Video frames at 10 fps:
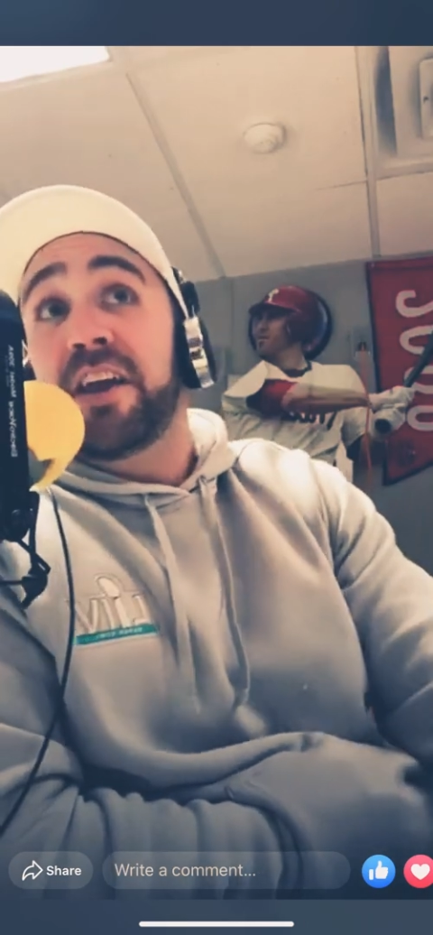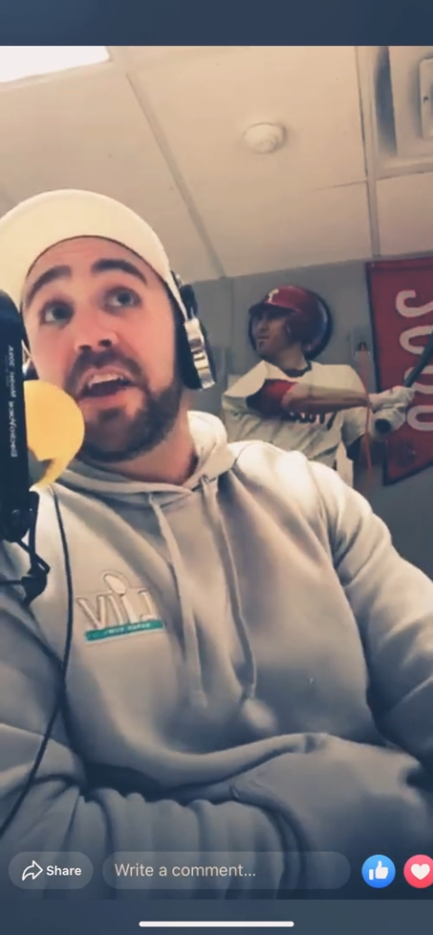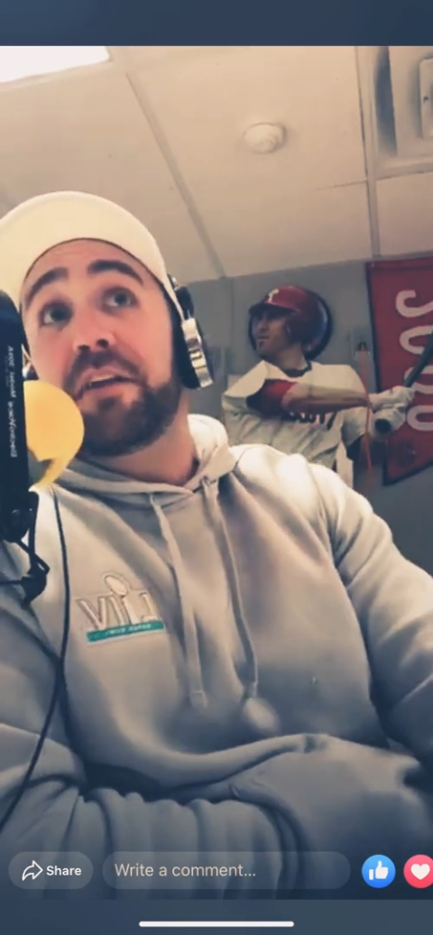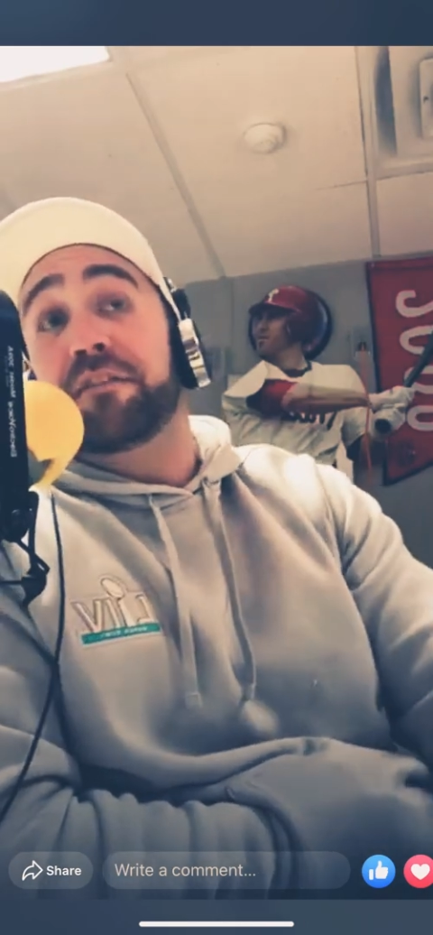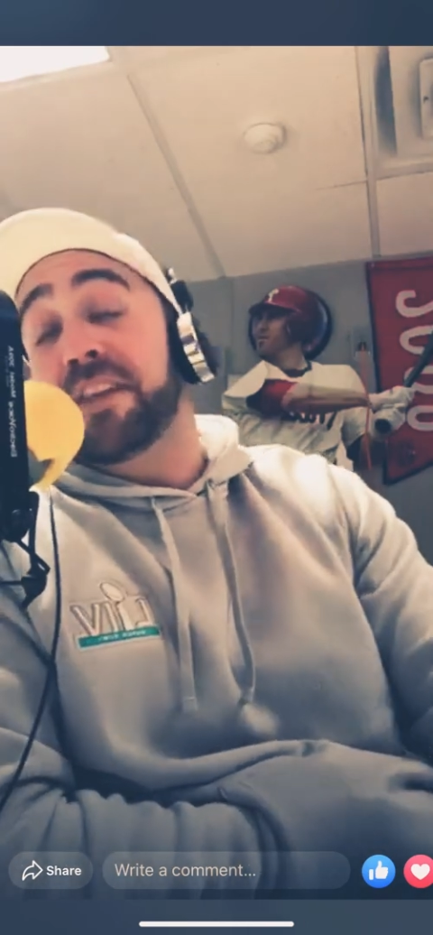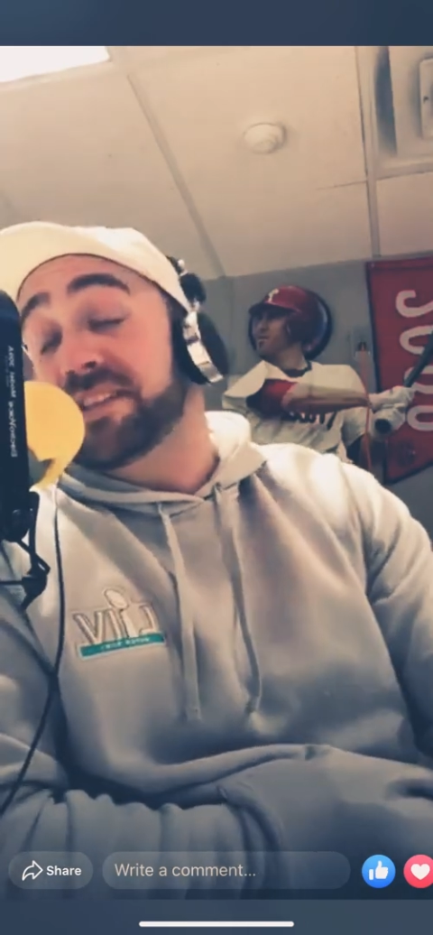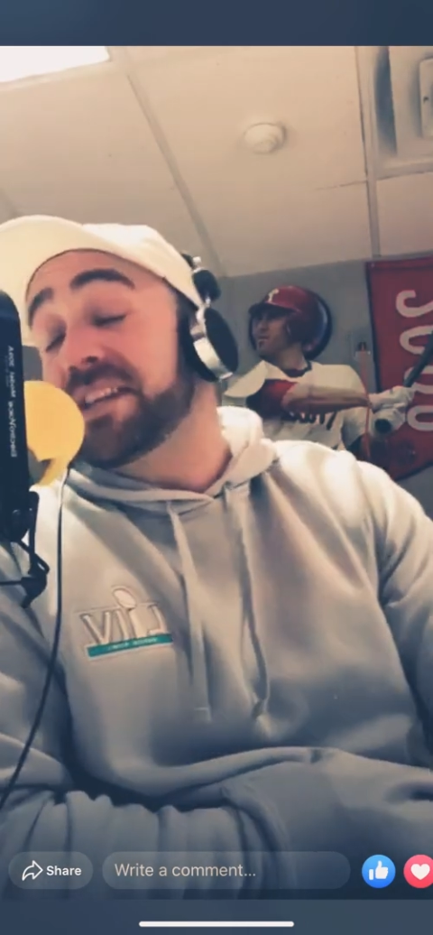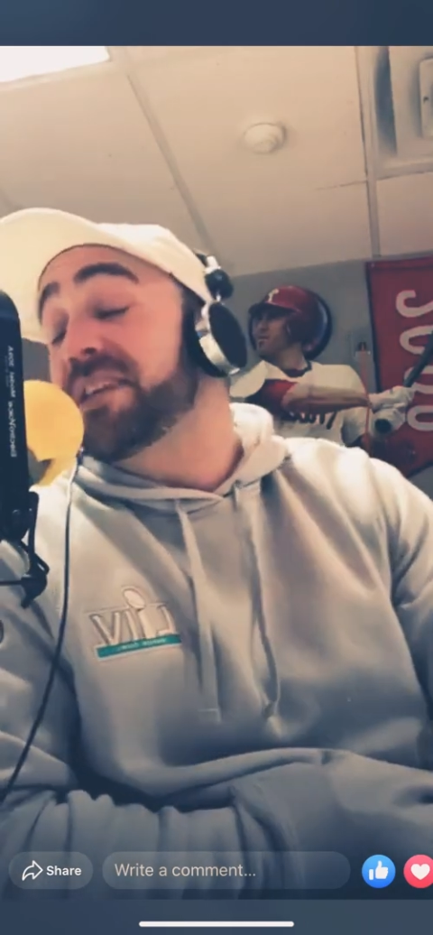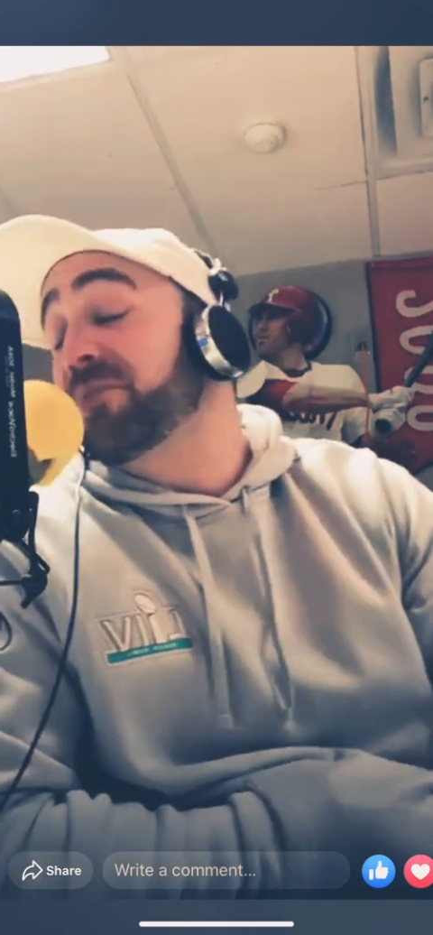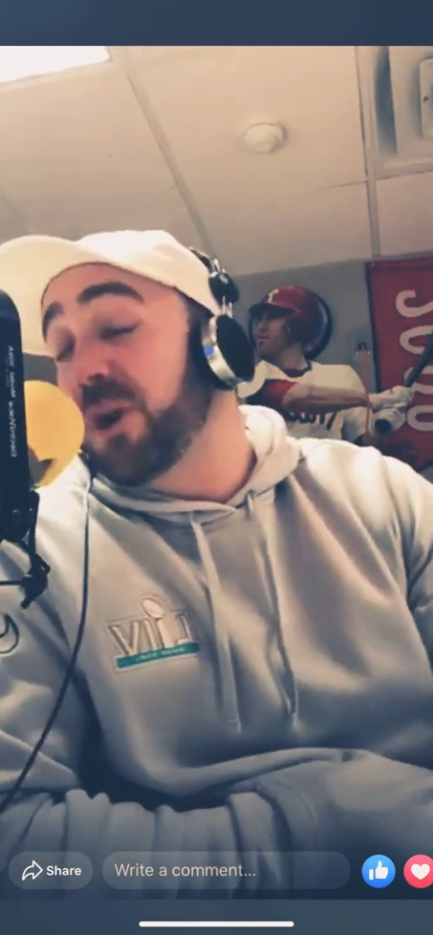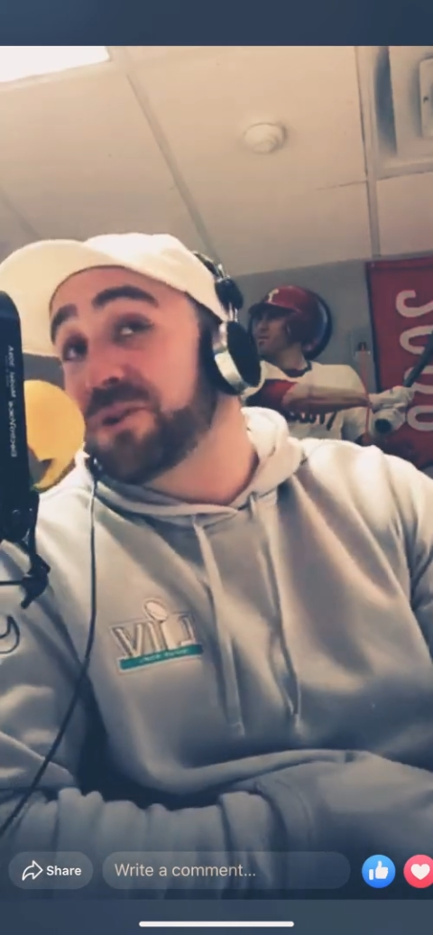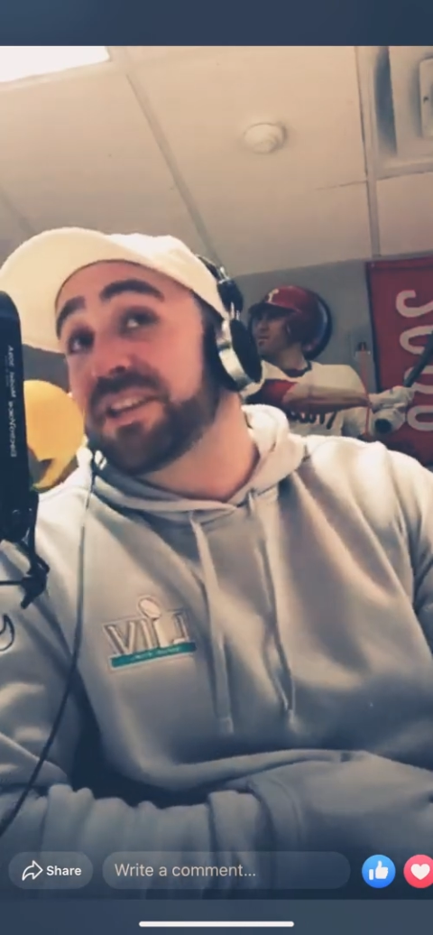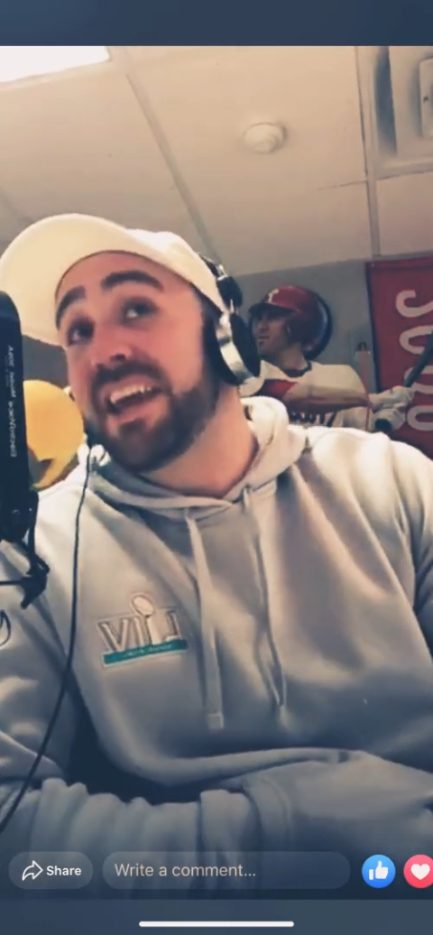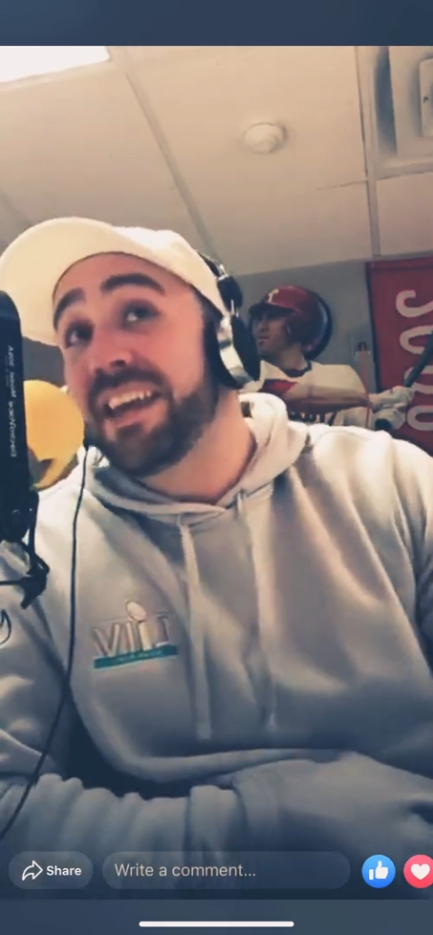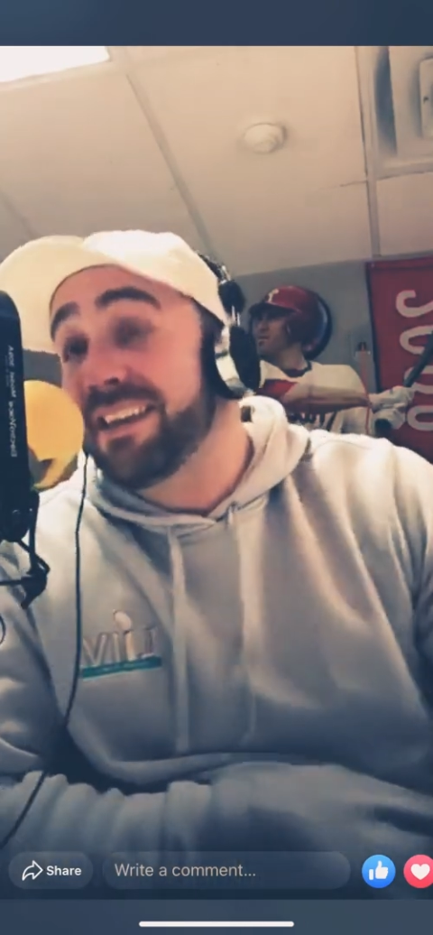If this team goes
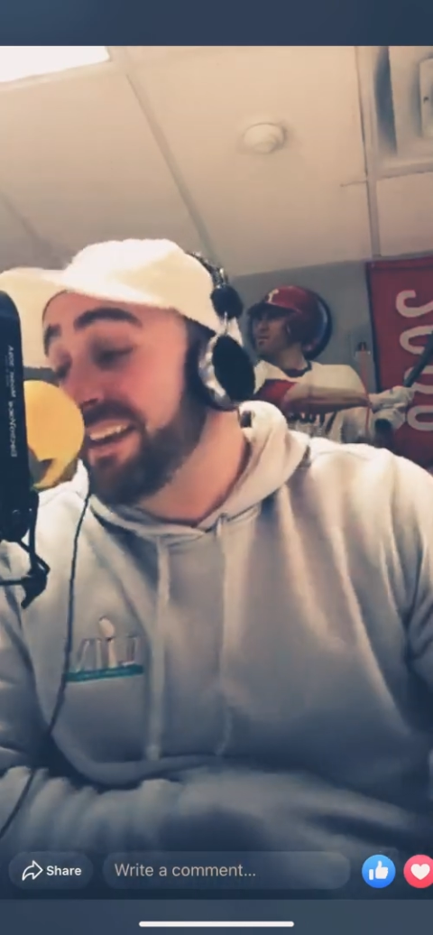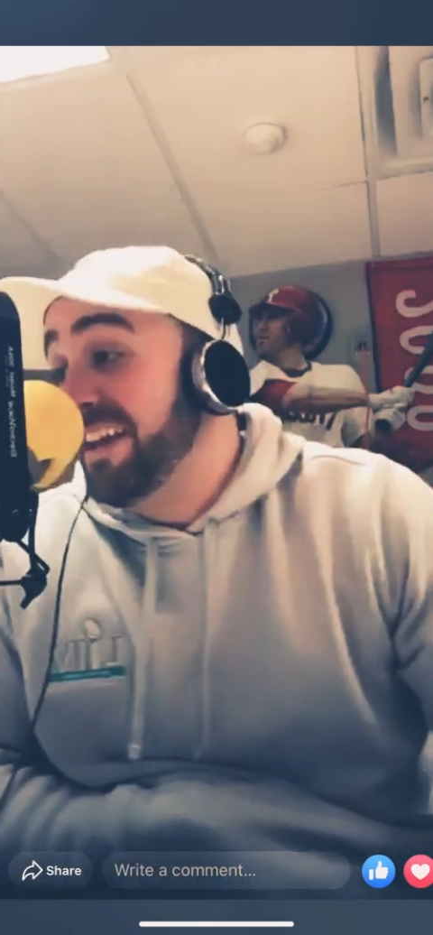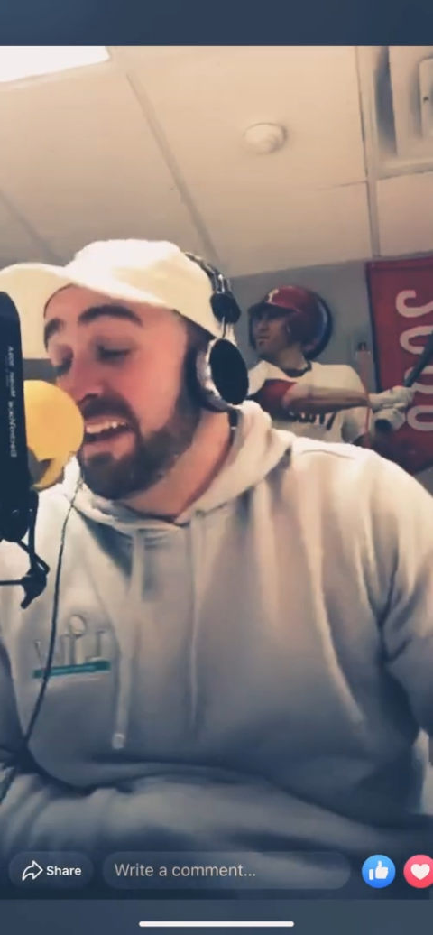in,